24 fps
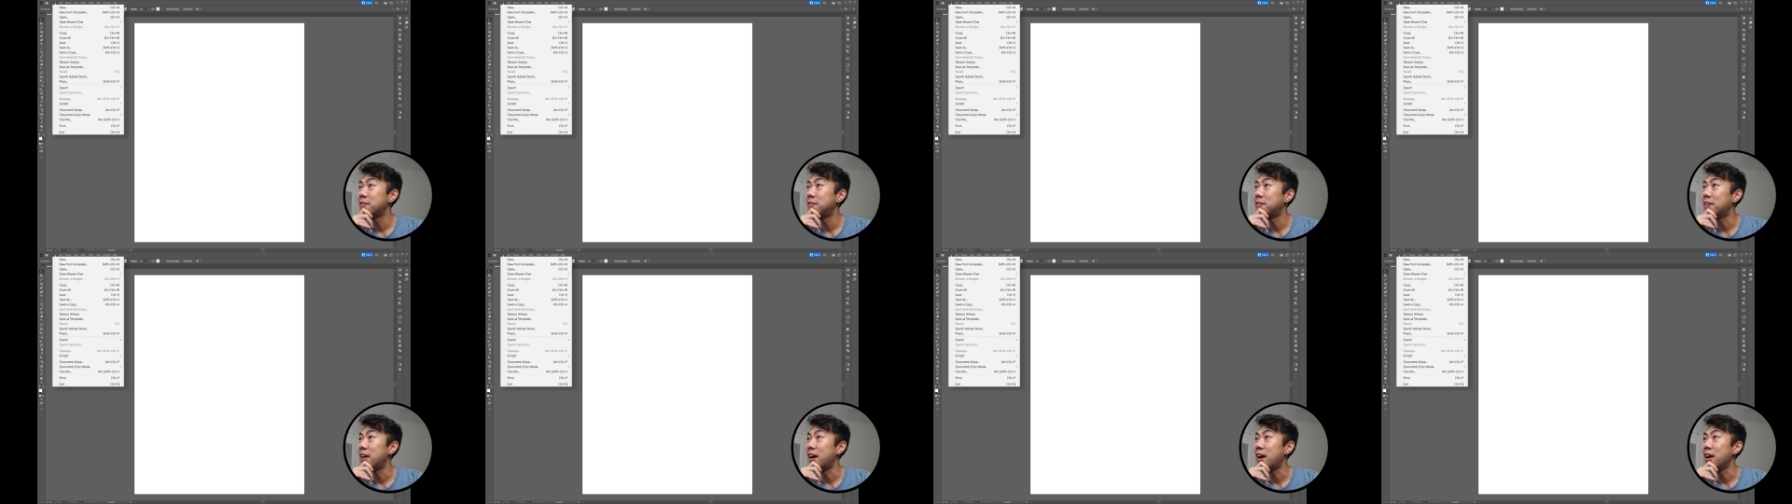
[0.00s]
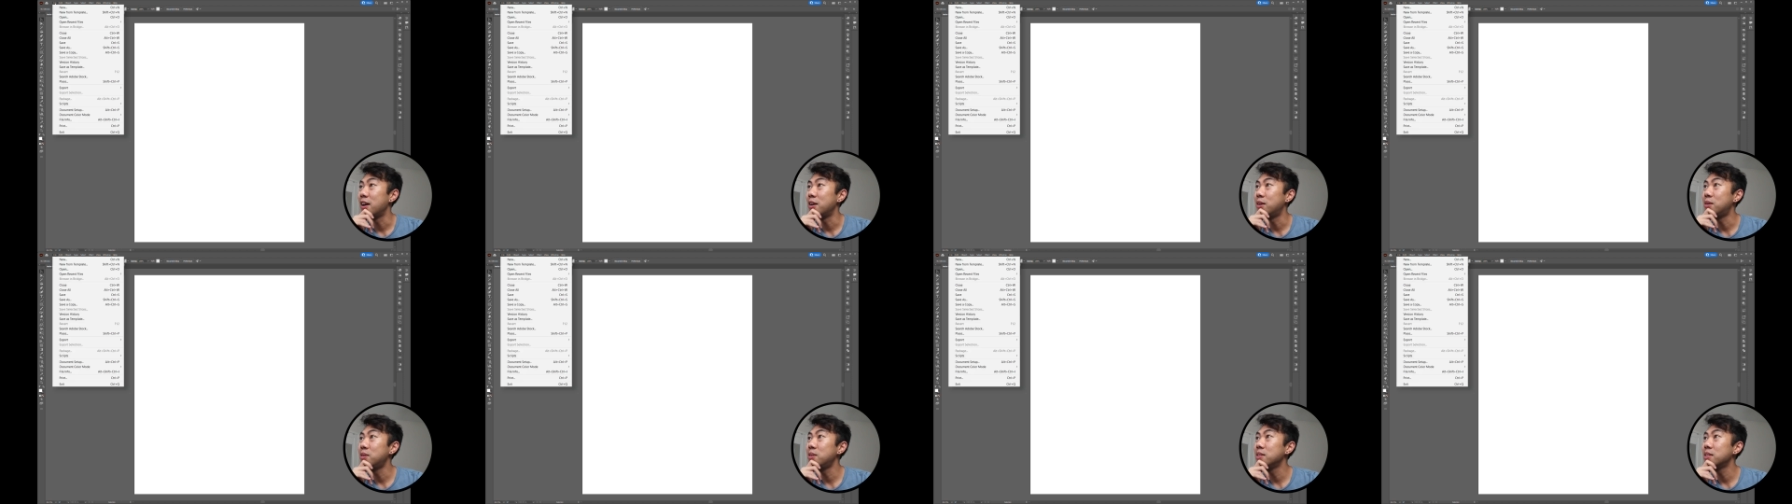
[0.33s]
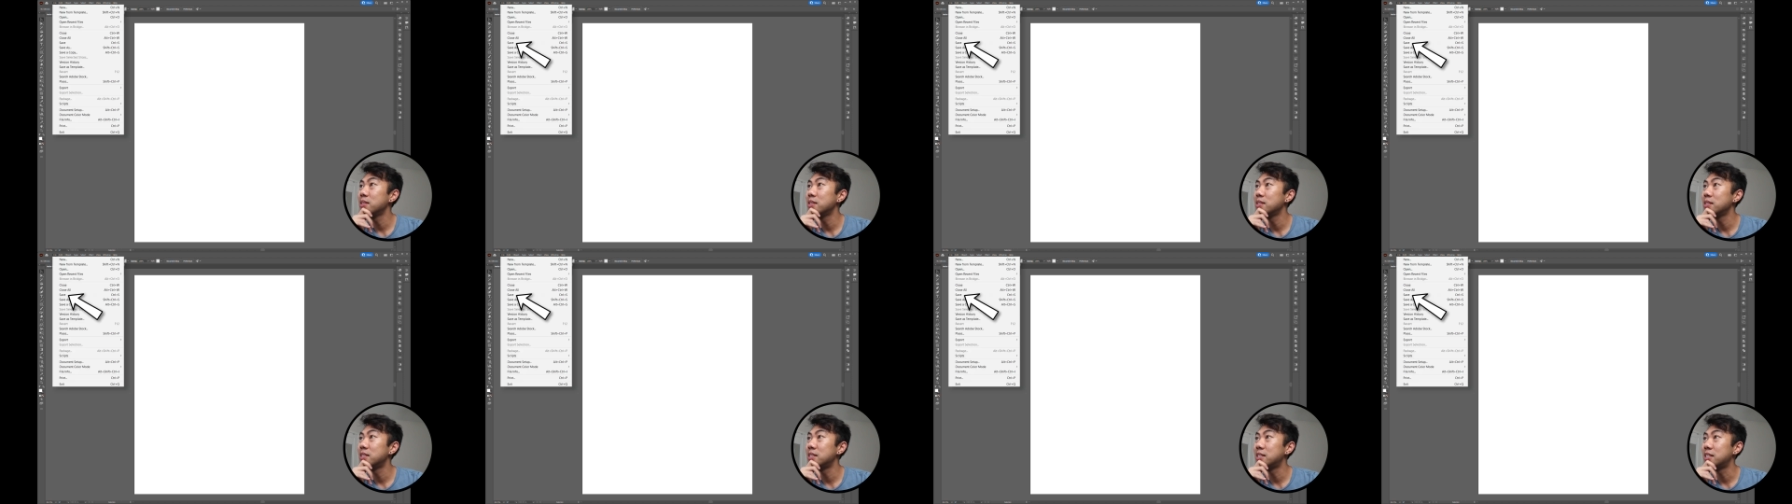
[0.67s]
file,
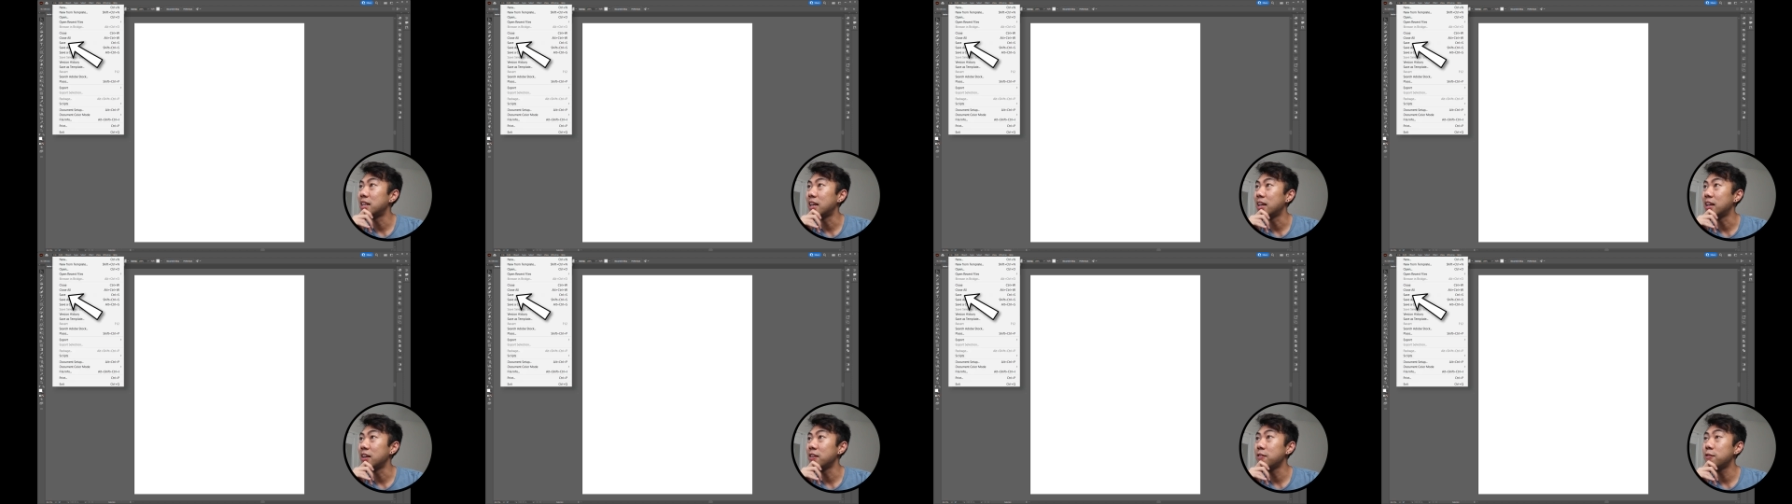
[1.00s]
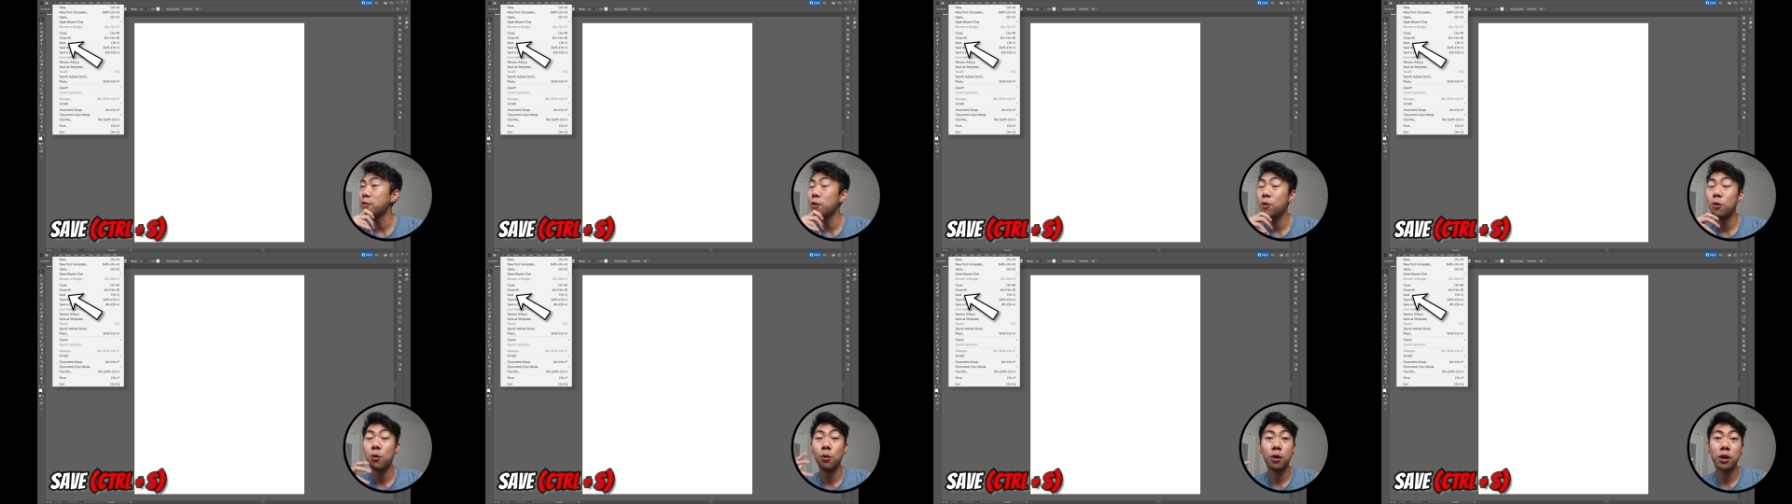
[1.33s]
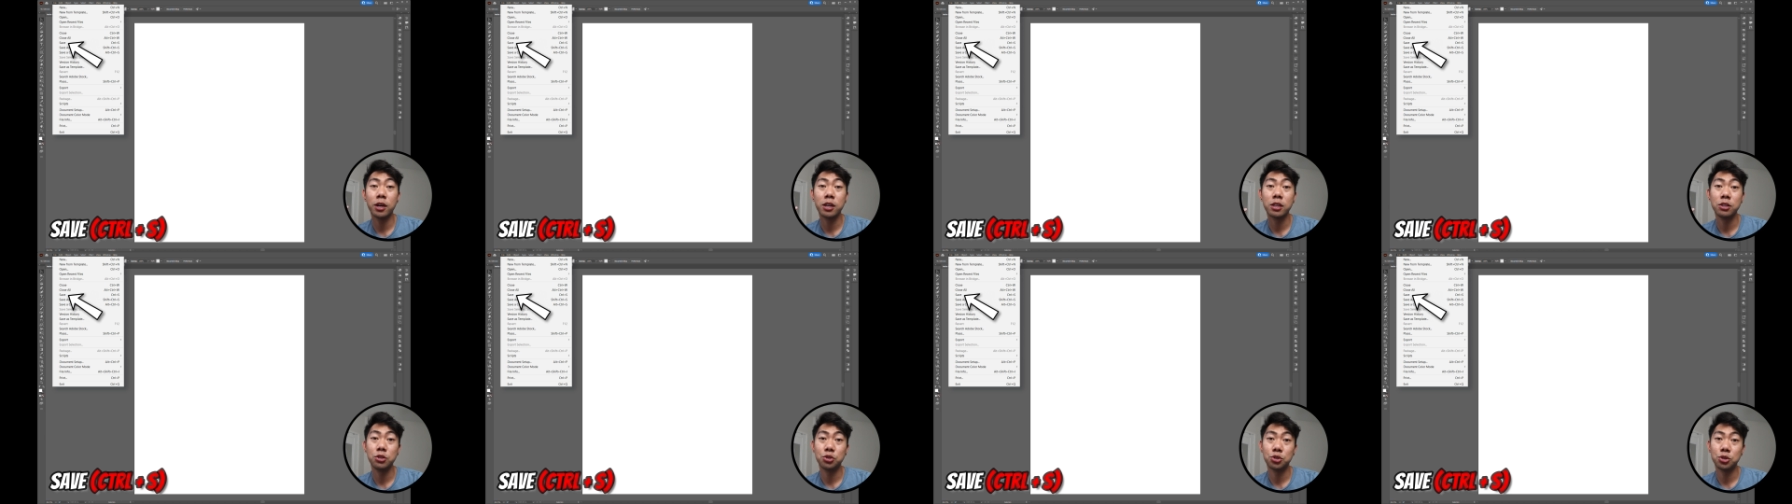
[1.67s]
save,
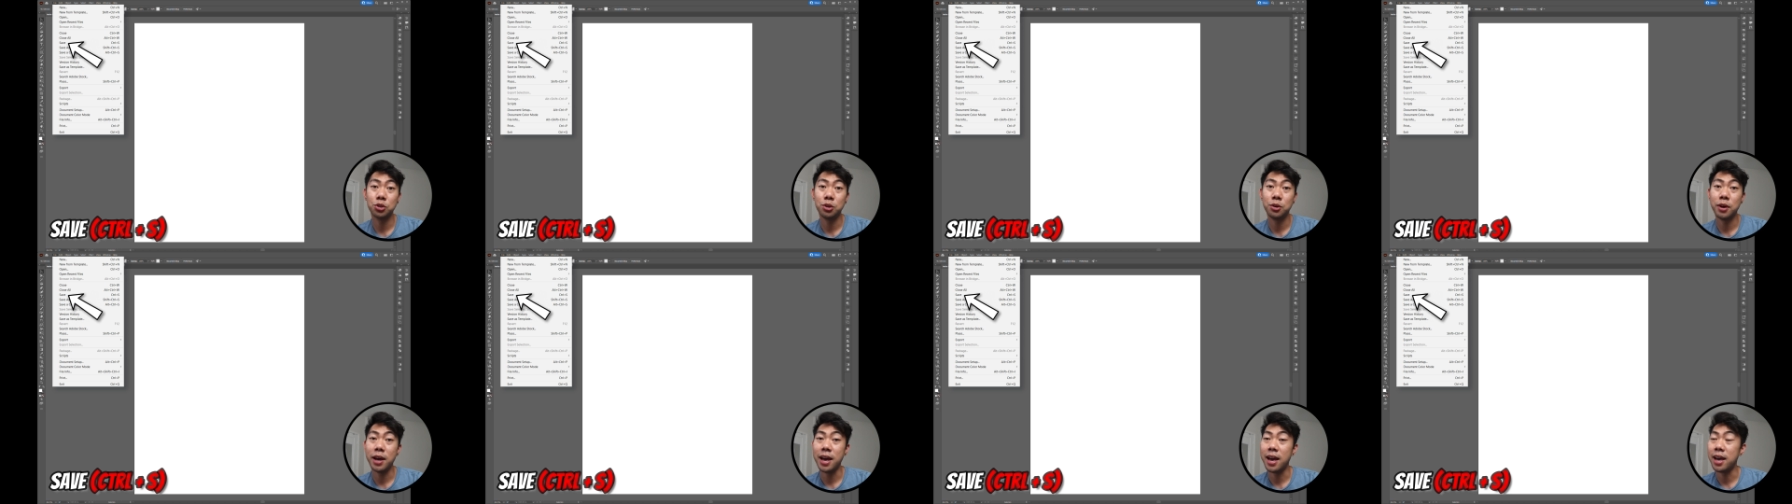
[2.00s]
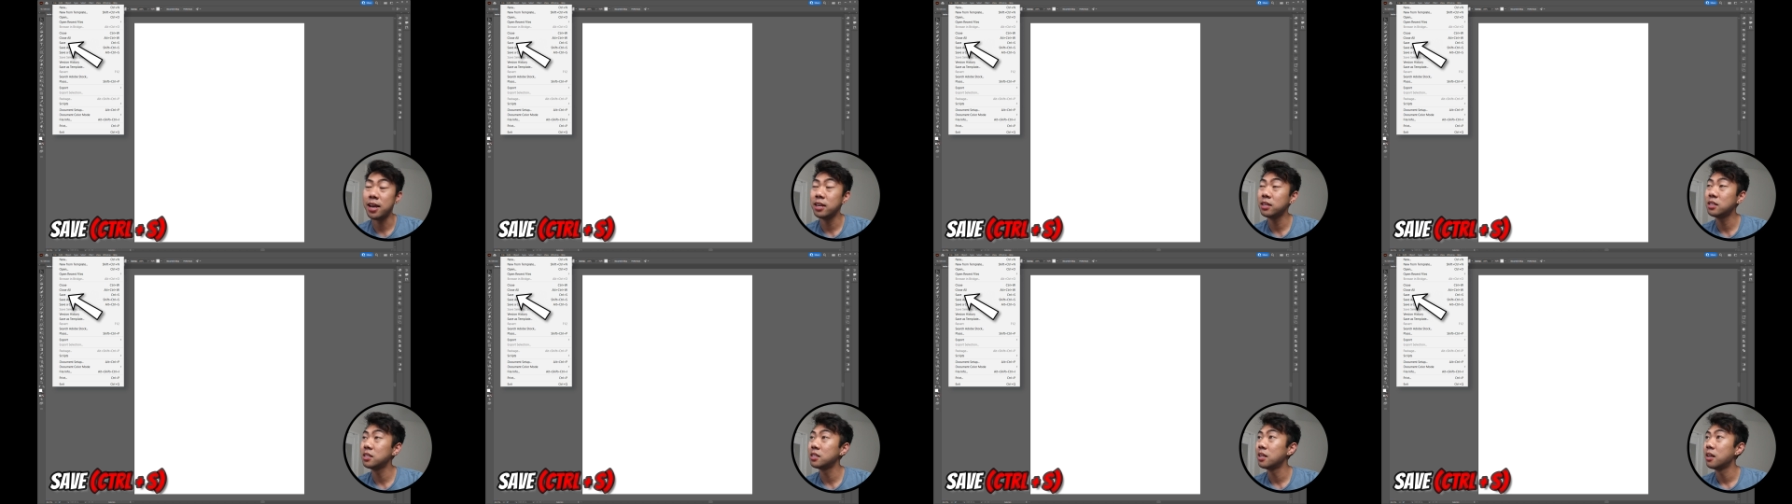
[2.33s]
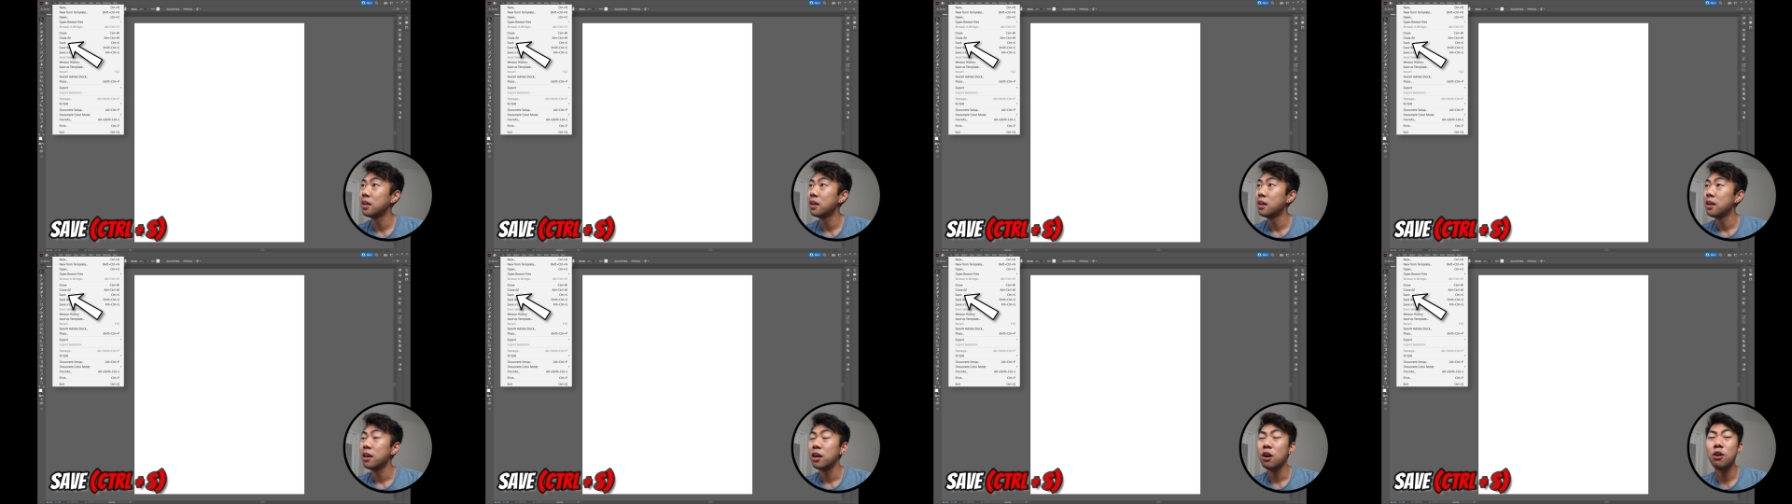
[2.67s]
or Control S.